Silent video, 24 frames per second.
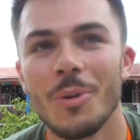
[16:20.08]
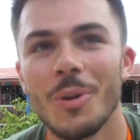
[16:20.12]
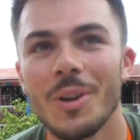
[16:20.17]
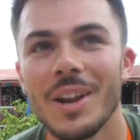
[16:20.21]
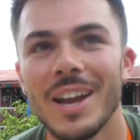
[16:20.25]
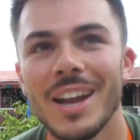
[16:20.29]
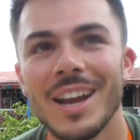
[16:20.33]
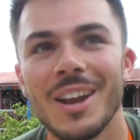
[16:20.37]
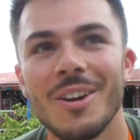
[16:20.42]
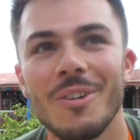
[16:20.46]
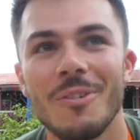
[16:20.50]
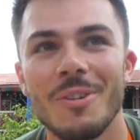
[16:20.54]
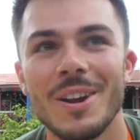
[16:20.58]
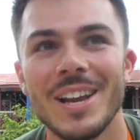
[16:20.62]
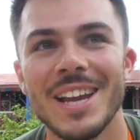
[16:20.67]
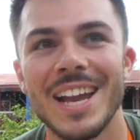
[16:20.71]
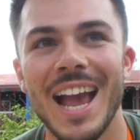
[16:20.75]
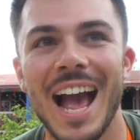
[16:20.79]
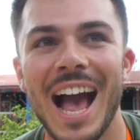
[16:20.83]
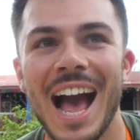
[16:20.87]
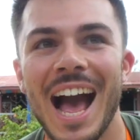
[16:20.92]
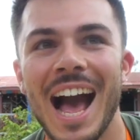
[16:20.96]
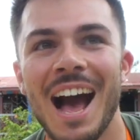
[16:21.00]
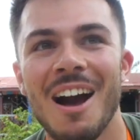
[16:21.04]
morning we
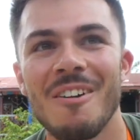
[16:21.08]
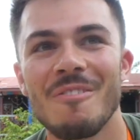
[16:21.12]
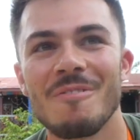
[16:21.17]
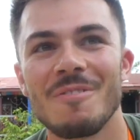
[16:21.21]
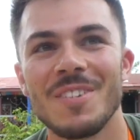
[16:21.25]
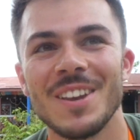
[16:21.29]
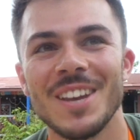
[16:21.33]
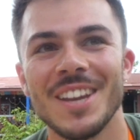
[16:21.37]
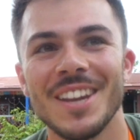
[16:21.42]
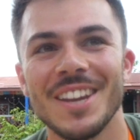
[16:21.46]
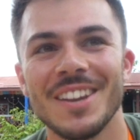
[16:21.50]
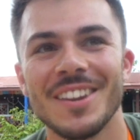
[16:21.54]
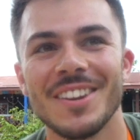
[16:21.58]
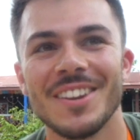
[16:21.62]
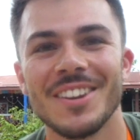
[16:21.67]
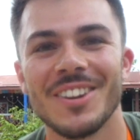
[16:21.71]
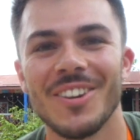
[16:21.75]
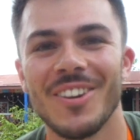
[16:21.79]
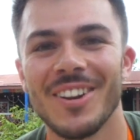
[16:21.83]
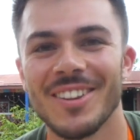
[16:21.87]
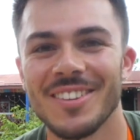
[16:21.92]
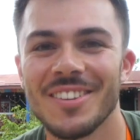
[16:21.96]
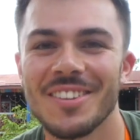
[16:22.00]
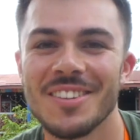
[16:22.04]
have been
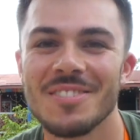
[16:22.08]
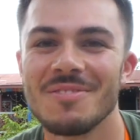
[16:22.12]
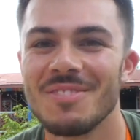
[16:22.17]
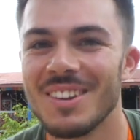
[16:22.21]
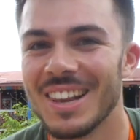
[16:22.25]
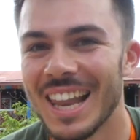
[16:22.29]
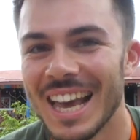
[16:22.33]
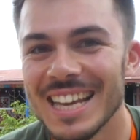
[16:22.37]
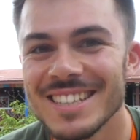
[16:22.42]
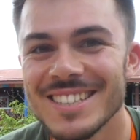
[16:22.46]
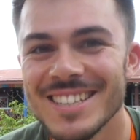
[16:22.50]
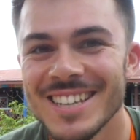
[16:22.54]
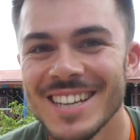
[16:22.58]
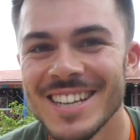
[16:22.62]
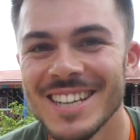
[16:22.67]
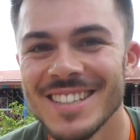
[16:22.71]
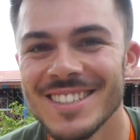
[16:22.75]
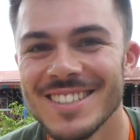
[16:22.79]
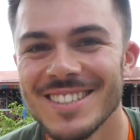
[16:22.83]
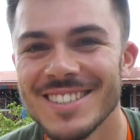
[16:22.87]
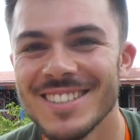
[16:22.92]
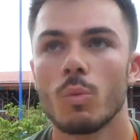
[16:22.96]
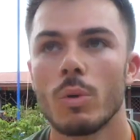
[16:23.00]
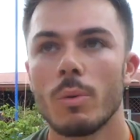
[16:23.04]
going to some
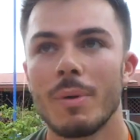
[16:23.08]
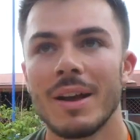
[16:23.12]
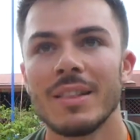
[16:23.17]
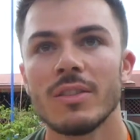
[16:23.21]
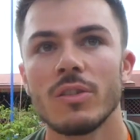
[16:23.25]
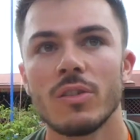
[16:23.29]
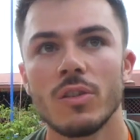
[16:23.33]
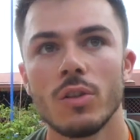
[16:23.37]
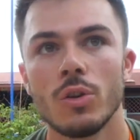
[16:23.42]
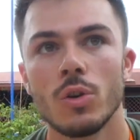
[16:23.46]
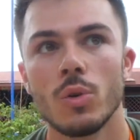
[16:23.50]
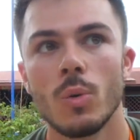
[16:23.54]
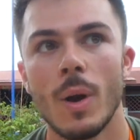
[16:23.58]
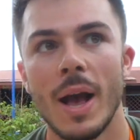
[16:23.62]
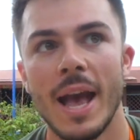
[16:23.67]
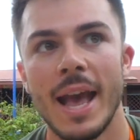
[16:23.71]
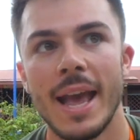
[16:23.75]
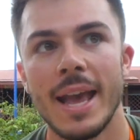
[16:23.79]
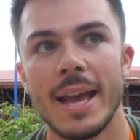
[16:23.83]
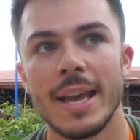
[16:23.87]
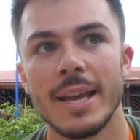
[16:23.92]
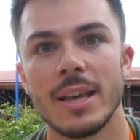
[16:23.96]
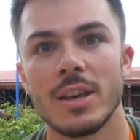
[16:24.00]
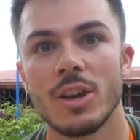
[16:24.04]
lessons. We went to
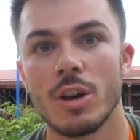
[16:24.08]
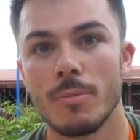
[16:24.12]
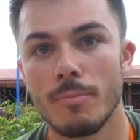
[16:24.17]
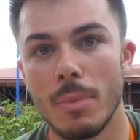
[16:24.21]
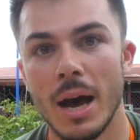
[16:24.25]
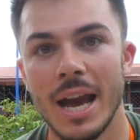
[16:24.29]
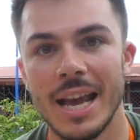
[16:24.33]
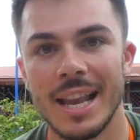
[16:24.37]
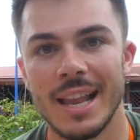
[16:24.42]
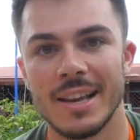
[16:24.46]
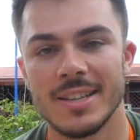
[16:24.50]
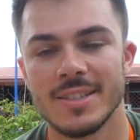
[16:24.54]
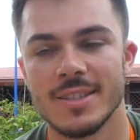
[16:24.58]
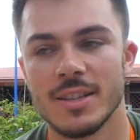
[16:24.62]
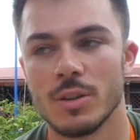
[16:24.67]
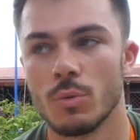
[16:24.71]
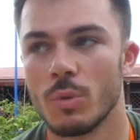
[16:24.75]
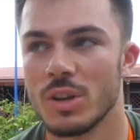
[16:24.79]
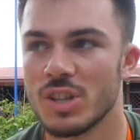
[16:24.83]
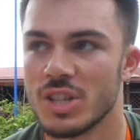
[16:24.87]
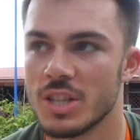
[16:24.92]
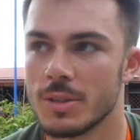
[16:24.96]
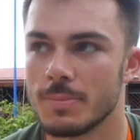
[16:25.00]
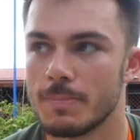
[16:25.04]
a Khmer lesson,
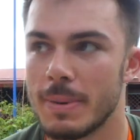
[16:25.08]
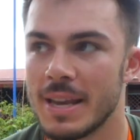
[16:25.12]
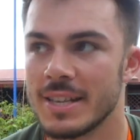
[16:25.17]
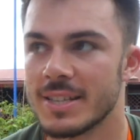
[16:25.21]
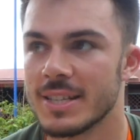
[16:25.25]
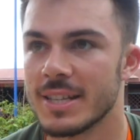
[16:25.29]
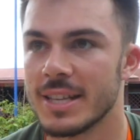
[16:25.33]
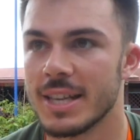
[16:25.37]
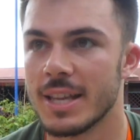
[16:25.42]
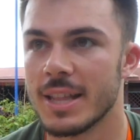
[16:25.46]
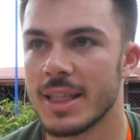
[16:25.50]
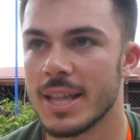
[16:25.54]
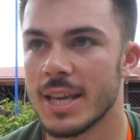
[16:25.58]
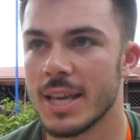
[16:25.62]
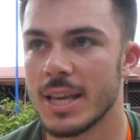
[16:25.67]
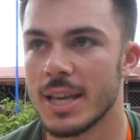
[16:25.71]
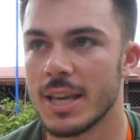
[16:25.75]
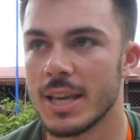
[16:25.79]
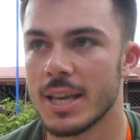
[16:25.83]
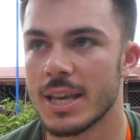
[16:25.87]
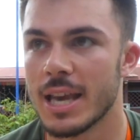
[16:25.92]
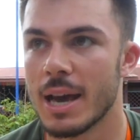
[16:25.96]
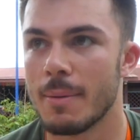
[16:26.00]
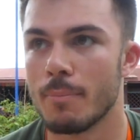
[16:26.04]
which is basically
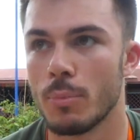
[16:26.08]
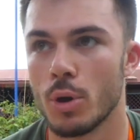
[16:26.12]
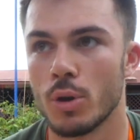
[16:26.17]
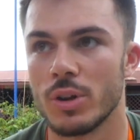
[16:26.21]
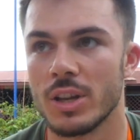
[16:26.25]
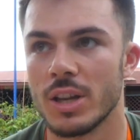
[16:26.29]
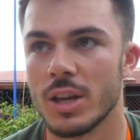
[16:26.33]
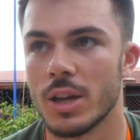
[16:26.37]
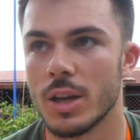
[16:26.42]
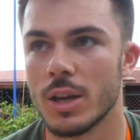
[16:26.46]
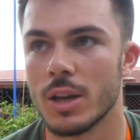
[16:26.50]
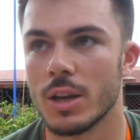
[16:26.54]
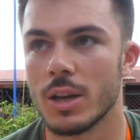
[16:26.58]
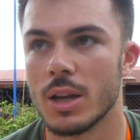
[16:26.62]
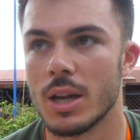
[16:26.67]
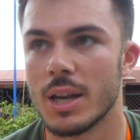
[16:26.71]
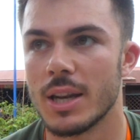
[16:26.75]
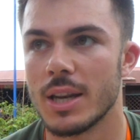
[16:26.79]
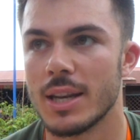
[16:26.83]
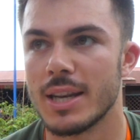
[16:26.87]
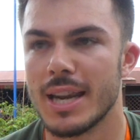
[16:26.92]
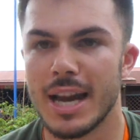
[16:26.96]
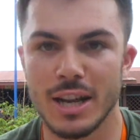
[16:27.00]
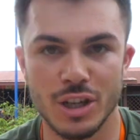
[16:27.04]
the Cambodian
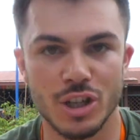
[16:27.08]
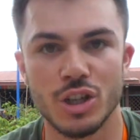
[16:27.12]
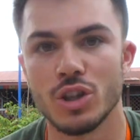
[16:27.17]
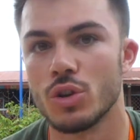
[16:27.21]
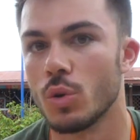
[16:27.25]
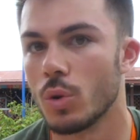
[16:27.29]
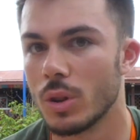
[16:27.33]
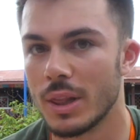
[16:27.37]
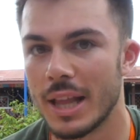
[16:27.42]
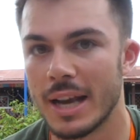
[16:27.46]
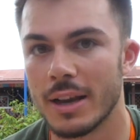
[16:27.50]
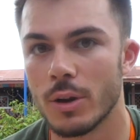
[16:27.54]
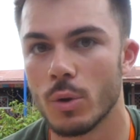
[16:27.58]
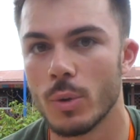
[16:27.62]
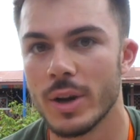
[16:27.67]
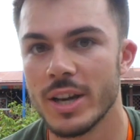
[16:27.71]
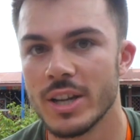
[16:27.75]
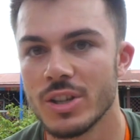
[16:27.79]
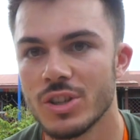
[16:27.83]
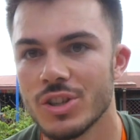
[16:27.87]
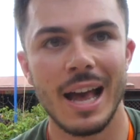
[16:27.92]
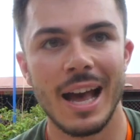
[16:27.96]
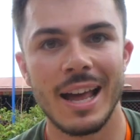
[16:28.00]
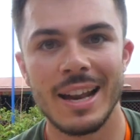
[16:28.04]
national
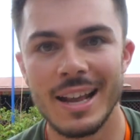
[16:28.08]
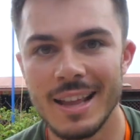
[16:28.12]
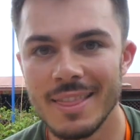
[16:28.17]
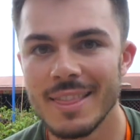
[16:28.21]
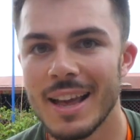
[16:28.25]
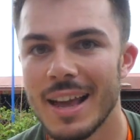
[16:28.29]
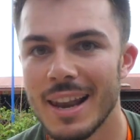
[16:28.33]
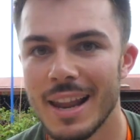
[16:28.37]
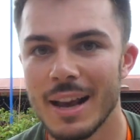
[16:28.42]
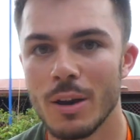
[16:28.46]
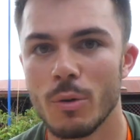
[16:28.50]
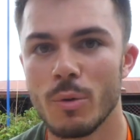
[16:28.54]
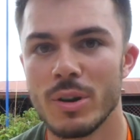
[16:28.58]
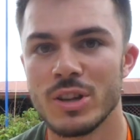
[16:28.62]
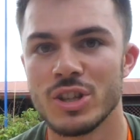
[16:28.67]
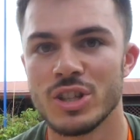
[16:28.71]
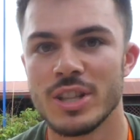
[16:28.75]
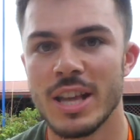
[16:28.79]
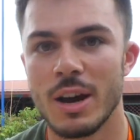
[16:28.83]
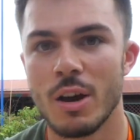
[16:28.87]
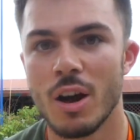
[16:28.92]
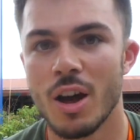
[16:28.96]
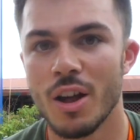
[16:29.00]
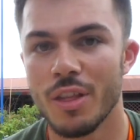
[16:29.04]
language. And in that language,
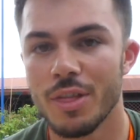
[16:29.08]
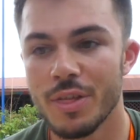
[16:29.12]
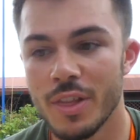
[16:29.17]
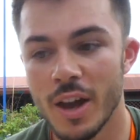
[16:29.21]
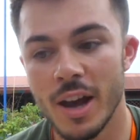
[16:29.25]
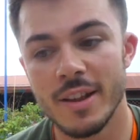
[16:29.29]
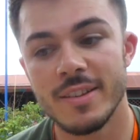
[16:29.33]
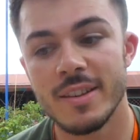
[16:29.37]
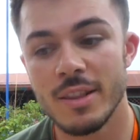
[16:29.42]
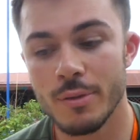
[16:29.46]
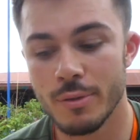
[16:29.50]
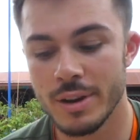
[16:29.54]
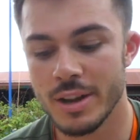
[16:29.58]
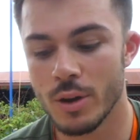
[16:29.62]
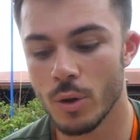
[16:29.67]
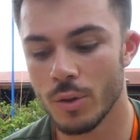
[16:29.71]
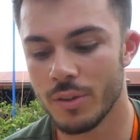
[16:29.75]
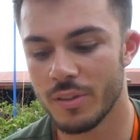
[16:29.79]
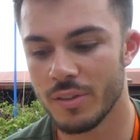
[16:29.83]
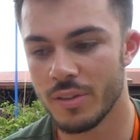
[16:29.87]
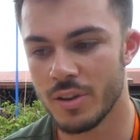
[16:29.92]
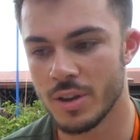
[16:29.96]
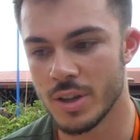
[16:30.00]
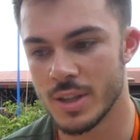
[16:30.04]
there are 33
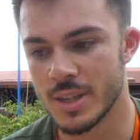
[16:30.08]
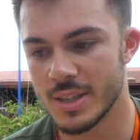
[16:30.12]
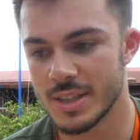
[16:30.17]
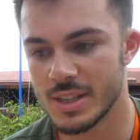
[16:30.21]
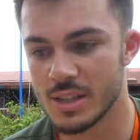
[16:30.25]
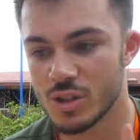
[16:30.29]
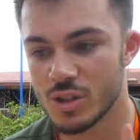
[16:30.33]
consonants,